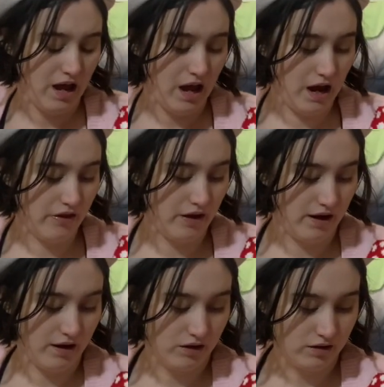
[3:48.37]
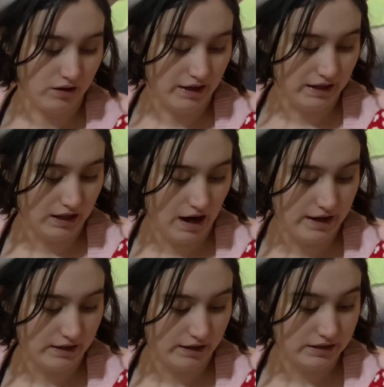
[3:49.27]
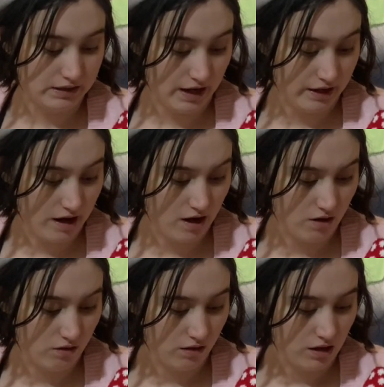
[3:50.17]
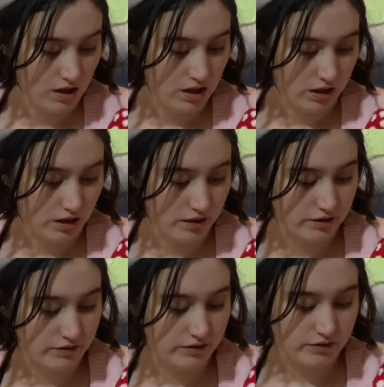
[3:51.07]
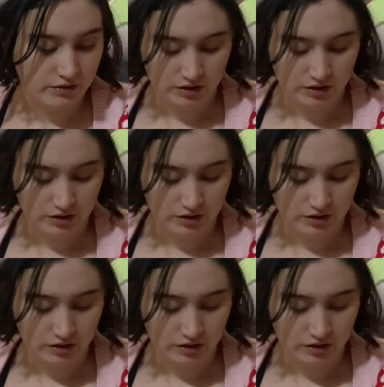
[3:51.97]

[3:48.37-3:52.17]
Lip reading: And then like it kind of like died out because